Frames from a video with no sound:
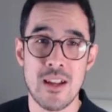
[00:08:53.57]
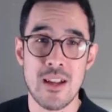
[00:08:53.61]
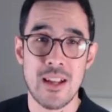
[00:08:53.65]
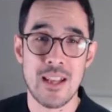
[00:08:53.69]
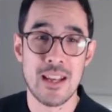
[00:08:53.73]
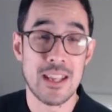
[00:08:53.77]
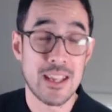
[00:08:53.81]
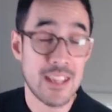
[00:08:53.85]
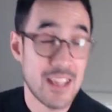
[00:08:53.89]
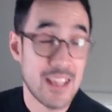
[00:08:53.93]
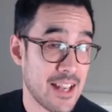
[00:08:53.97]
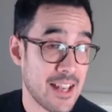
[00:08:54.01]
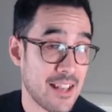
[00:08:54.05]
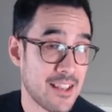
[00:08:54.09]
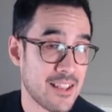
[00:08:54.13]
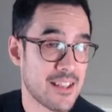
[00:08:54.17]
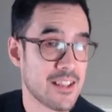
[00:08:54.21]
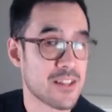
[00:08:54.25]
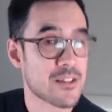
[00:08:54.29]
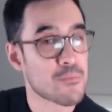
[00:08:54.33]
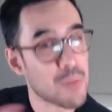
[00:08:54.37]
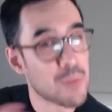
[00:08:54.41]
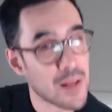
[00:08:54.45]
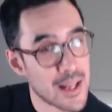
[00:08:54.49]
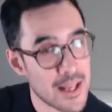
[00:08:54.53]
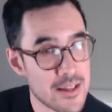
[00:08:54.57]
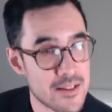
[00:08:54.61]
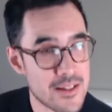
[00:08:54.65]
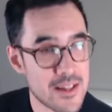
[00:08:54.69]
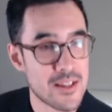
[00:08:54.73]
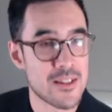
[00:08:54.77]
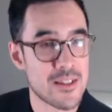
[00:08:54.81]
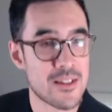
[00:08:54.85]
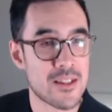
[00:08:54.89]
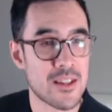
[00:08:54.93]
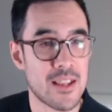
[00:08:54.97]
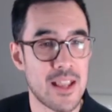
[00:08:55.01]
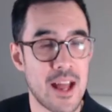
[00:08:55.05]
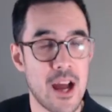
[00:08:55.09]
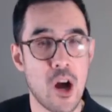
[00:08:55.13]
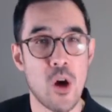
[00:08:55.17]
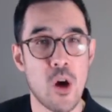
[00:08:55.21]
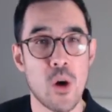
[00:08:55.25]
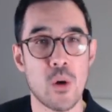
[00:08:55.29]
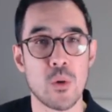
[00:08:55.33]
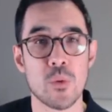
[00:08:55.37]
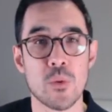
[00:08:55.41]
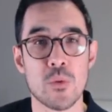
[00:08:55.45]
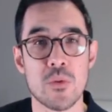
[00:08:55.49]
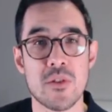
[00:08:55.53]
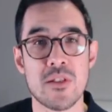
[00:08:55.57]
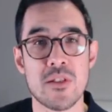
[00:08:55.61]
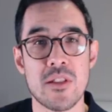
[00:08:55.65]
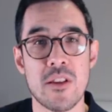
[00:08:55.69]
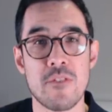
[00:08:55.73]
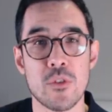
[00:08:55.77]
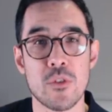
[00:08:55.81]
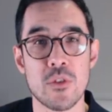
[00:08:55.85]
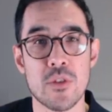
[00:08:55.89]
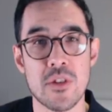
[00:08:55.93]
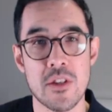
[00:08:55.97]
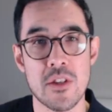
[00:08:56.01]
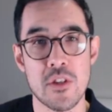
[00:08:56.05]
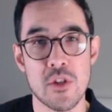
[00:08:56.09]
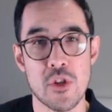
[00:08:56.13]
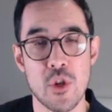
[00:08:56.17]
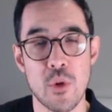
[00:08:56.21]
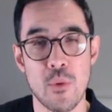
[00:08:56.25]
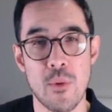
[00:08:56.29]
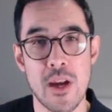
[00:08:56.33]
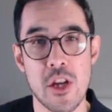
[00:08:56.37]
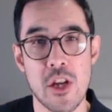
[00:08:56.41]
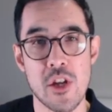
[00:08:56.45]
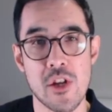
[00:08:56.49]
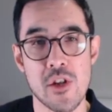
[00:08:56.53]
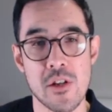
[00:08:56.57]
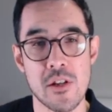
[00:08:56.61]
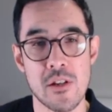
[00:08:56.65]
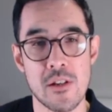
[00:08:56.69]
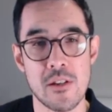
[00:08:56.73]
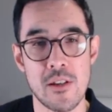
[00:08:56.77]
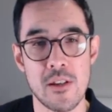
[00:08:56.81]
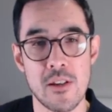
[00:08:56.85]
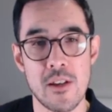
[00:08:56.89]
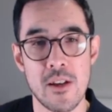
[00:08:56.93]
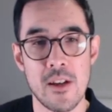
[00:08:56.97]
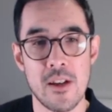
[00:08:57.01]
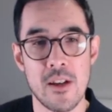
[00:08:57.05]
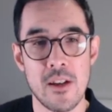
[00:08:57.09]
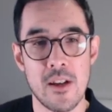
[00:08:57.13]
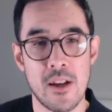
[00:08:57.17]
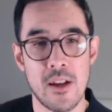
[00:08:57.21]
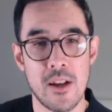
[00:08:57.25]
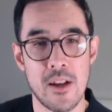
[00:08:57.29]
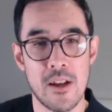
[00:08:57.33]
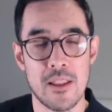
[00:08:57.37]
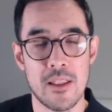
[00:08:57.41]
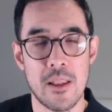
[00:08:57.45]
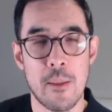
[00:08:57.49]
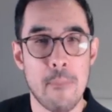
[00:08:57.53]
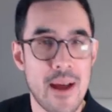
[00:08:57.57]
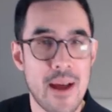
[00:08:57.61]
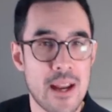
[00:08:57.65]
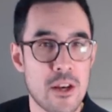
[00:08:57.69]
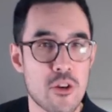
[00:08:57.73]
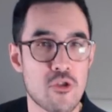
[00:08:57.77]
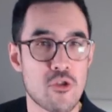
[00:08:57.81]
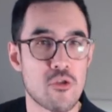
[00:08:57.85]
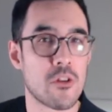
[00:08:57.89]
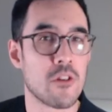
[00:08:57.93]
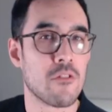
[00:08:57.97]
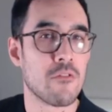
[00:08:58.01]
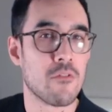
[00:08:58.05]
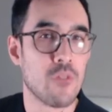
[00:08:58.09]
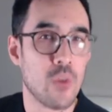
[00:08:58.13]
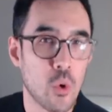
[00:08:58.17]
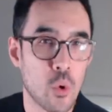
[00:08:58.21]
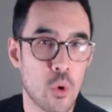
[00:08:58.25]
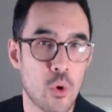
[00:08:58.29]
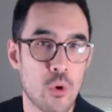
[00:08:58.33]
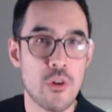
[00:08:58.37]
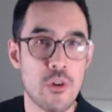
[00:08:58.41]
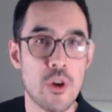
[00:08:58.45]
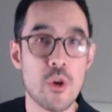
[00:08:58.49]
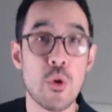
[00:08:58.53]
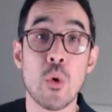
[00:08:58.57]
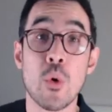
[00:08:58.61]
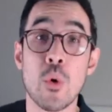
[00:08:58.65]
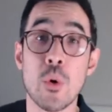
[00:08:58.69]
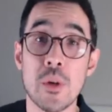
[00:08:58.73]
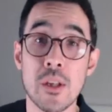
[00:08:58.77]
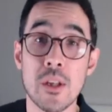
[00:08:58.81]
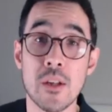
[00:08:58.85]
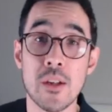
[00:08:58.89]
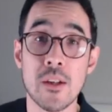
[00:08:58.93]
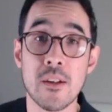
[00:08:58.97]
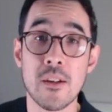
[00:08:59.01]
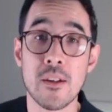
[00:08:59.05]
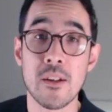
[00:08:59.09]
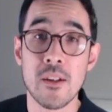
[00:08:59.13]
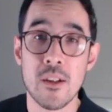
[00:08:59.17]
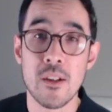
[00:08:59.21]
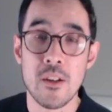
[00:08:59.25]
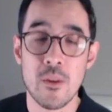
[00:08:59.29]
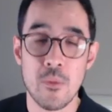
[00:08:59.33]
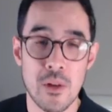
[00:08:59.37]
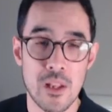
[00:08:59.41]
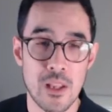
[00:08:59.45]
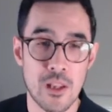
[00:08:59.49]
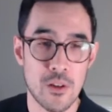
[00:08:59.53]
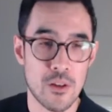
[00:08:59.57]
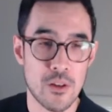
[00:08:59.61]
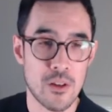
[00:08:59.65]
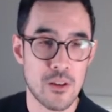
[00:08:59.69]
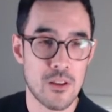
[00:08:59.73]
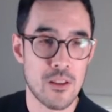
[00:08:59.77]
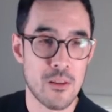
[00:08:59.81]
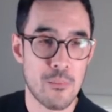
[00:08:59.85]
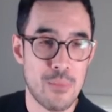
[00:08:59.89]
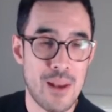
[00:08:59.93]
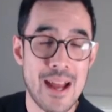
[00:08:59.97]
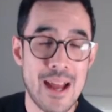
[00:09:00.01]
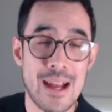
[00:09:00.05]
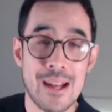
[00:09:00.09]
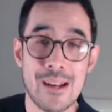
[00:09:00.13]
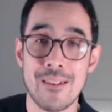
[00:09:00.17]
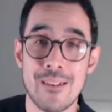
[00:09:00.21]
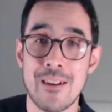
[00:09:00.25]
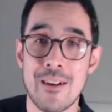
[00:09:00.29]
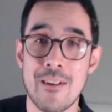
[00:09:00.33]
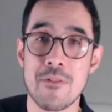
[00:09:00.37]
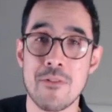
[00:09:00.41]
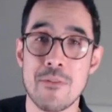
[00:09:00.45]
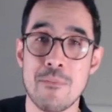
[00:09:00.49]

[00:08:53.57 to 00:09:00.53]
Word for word: And again, this plays into that whole civil situation, uh, the mantra of law and order with a lot of the Black Lives